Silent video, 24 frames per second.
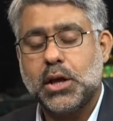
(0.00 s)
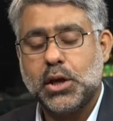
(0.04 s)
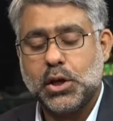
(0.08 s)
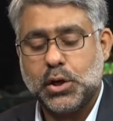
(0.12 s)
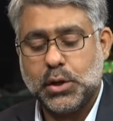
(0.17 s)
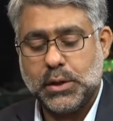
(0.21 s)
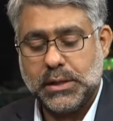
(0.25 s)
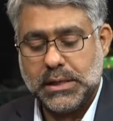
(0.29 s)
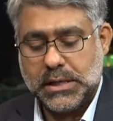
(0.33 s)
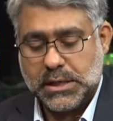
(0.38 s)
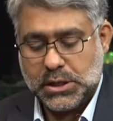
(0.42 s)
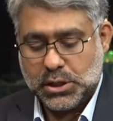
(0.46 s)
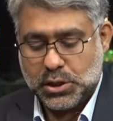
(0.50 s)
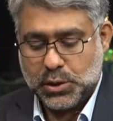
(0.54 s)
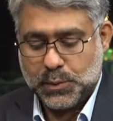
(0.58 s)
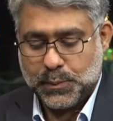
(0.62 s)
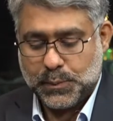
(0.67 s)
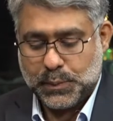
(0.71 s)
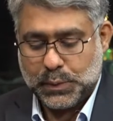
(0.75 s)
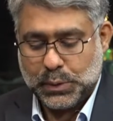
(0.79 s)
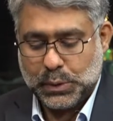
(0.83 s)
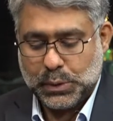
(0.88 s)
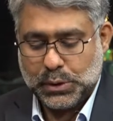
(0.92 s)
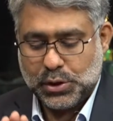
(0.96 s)
you need to
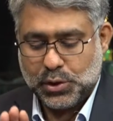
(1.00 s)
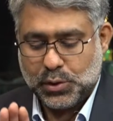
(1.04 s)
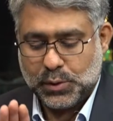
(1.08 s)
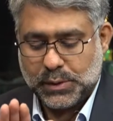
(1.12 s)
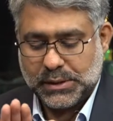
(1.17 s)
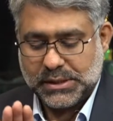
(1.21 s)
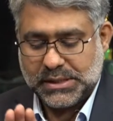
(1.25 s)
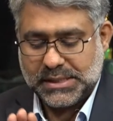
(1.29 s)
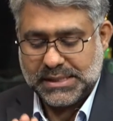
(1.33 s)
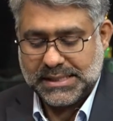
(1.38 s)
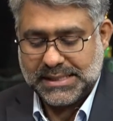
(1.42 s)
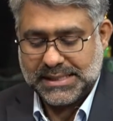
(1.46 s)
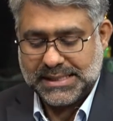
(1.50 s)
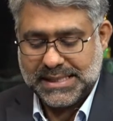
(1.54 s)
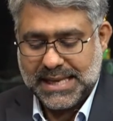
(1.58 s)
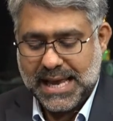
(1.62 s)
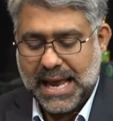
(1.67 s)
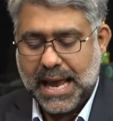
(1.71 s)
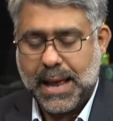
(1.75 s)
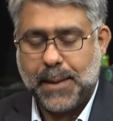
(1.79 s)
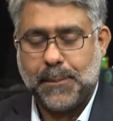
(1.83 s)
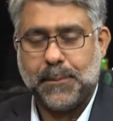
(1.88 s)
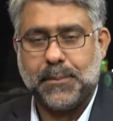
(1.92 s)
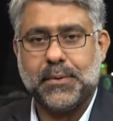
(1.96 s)
put your
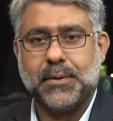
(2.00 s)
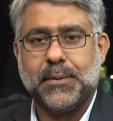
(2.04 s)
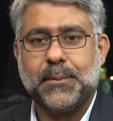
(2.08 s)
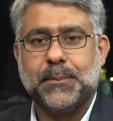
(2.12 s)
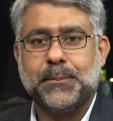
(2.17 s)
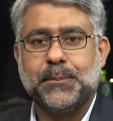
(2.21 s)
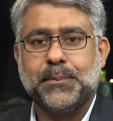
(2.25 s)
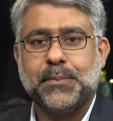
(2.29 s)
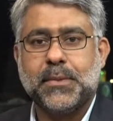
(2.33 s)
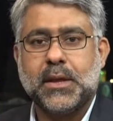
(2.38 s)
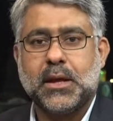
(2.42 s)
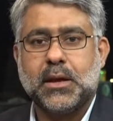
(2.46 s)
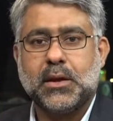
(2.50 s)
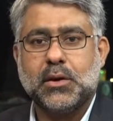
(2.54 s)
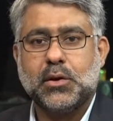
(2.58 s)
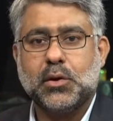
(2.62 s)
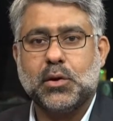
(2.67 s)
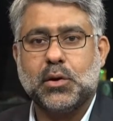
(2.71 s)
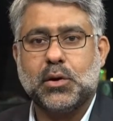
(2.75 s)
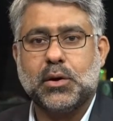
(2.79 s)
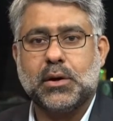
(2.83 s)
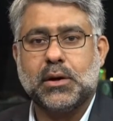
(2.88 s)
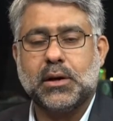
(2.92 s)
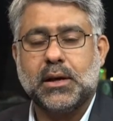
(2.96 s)
step,
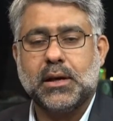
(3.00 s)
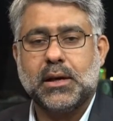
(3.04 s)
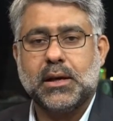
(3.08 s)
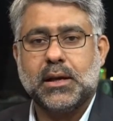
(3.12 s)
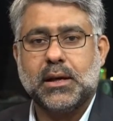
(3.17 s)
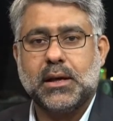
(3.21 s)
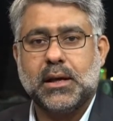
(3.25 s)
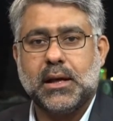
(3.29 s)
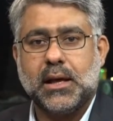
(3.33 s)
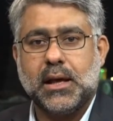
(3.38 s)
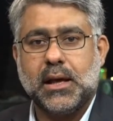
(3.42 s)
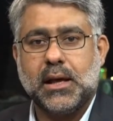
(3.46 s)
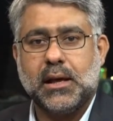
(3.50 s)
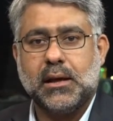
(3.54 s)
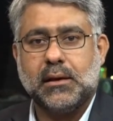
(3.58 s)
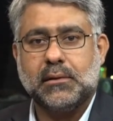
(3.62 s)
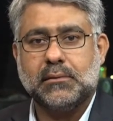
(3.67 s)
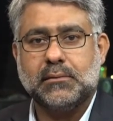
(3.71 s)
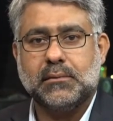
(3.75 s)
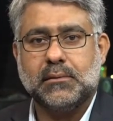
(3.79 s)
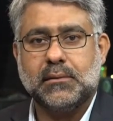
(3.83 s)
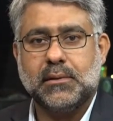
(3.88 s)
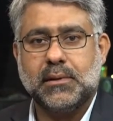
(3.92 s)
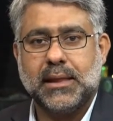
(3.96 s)
your
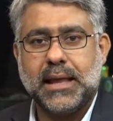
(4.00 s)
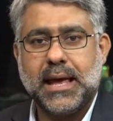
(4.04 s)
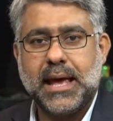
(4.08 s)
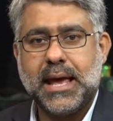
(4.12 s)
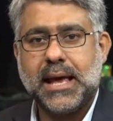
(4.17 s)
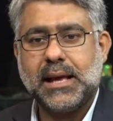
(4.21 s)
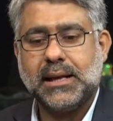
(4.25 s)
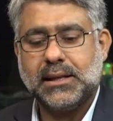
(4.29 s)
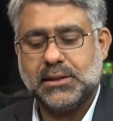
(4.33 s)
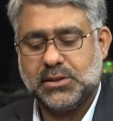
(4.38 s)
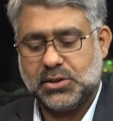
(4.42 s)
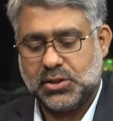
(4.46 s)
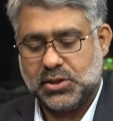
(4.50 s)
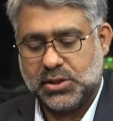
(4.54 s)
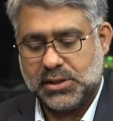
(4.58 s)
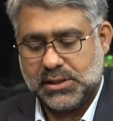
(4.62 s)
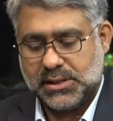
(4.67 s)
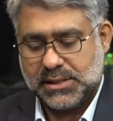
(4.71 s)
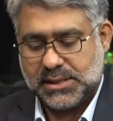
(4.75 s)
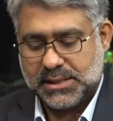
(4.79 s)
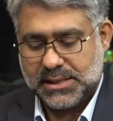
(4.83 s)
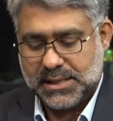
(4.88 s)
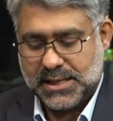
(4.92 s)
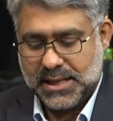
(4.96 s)
leg
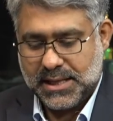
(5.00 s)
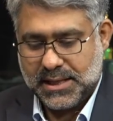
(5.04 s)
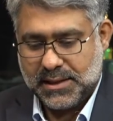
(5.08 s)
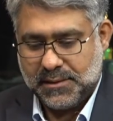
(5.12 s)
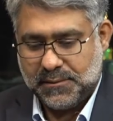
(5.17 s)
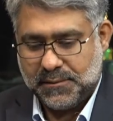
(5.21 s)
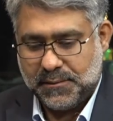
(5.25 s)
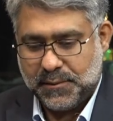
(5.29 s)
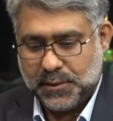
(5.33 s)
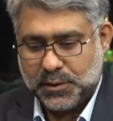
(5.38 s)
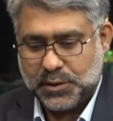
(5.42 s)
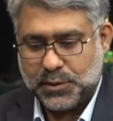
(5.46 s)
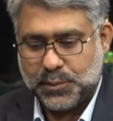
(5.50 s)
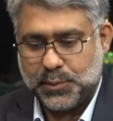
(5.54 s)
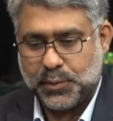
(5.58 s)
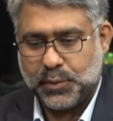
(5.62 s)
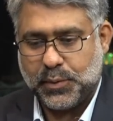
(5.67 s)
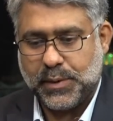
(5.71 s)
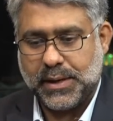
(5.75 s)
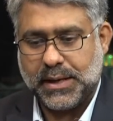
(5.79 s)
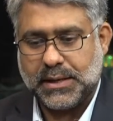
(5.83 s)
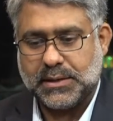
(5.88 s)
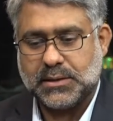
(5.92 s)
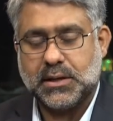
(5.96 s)
just in the
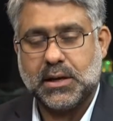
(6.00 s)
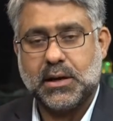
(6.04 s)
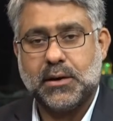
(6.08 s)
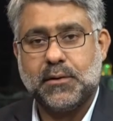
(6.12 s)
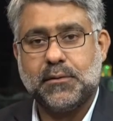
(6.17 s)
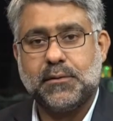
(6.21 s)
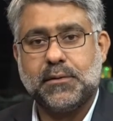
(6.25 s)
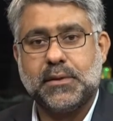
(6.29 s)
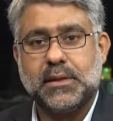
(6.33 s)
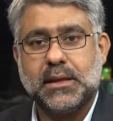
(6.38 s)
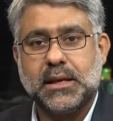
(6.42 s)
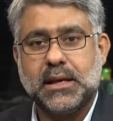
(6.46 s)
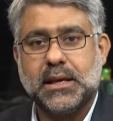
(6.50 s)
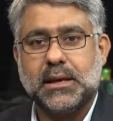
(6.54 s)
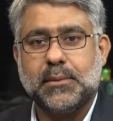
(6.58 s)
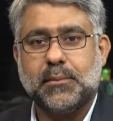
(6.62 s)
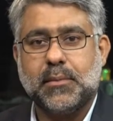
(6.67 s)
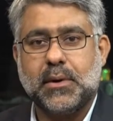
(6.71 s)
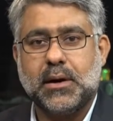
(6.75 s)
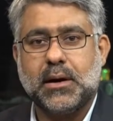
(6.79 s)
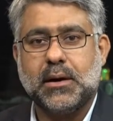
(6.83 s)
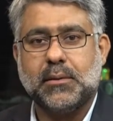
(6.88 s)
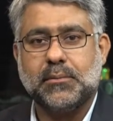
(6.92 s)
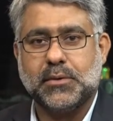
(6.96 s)
footprint of the
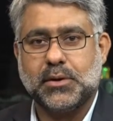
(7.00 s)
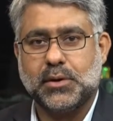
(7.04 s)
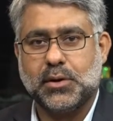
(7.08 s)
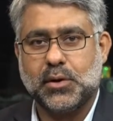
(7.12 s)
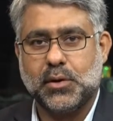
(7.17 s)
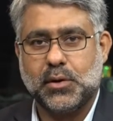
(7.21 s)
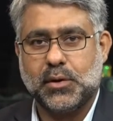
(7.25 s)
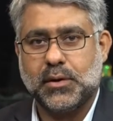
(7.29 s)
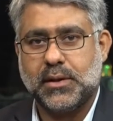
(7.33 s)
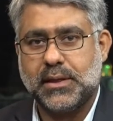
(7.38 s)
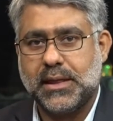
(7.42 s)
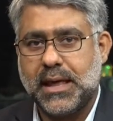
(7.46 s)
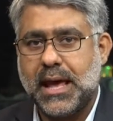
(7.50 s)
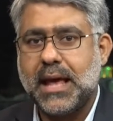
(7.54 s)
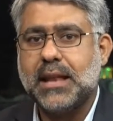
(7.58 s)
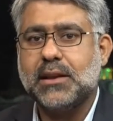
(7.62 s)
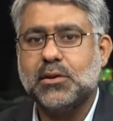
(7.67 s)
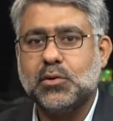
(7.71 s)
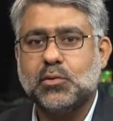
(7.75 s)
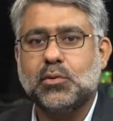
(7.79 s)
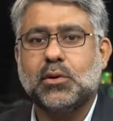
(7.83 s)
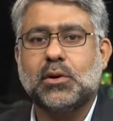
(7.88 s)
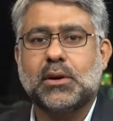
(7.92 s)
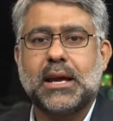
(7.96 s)
Imam, you know, then
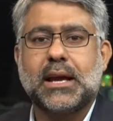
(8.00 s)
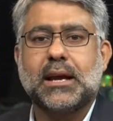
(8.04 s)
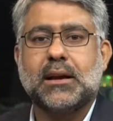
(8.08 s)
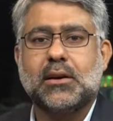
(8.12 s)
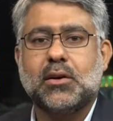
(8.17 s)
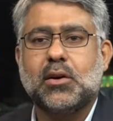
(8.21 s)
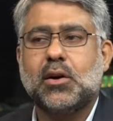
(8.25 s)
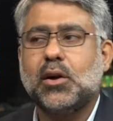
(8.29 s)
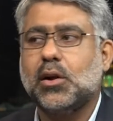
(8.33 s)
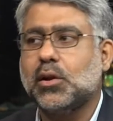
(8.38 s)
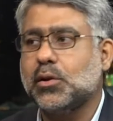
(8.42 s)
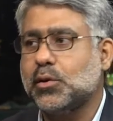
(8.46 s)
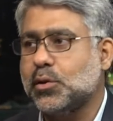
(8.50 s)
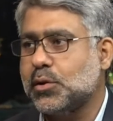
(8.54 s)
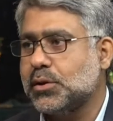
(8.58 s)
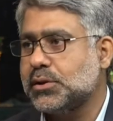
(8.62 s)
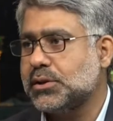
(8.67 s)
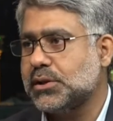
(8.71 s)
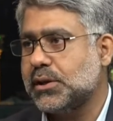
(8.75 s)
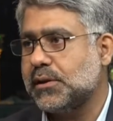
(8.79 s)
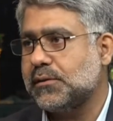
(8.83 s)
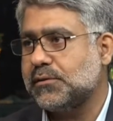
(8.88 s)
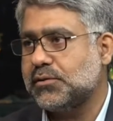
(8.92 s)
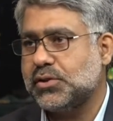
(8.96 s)
you can call
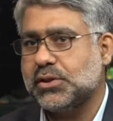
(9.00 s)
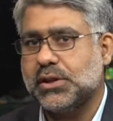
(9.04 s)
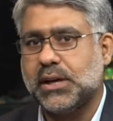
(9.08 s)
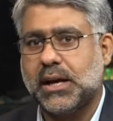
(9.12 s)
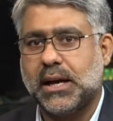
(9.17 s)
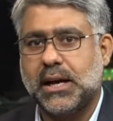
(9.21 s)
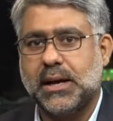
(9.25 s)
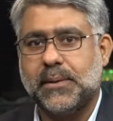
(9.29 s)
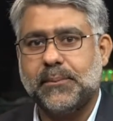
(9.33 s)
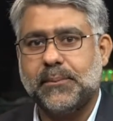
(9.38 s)
yourself Shia.